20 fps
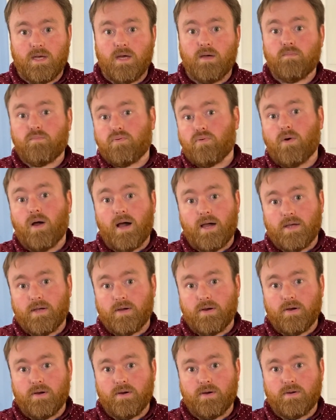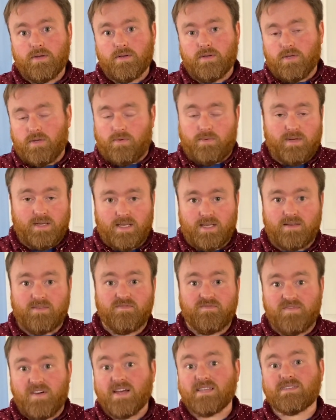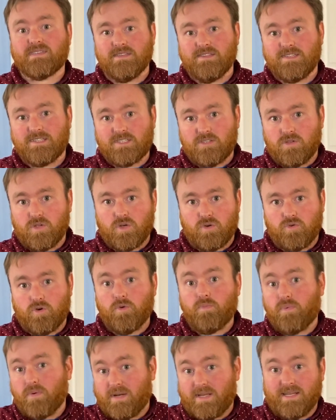prior, when he confesses to the group what